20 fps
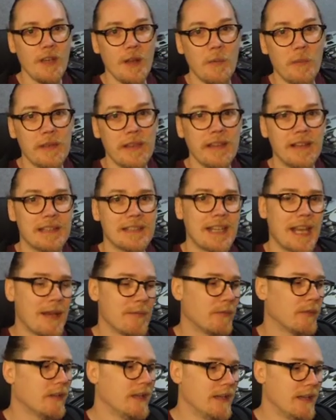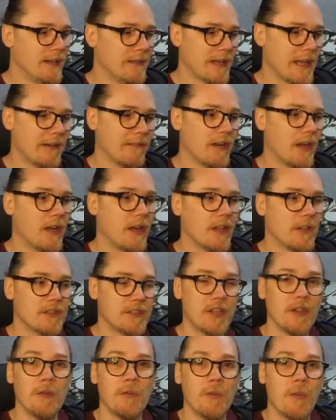Within this cable there are
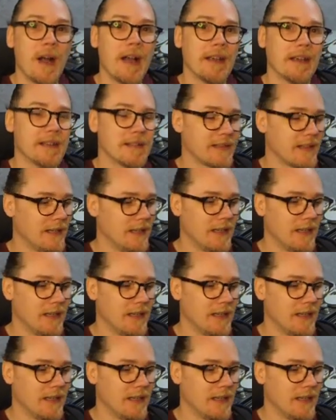two wires.